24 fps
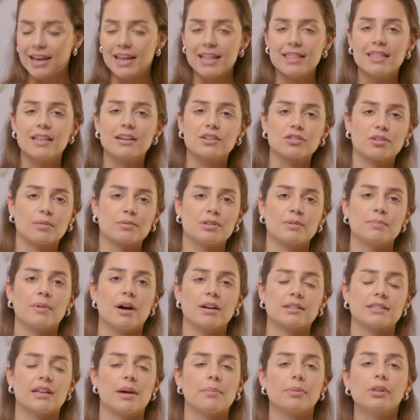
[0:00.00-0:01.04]
in the description
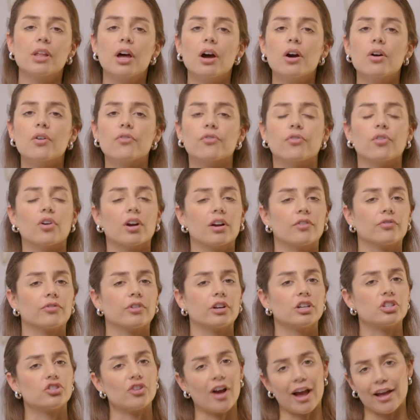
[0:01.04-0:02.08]
box down below for a
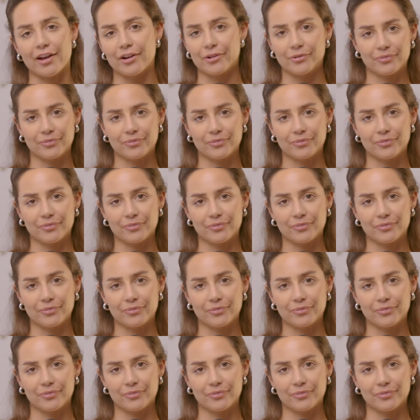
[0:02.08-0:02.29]
free trial.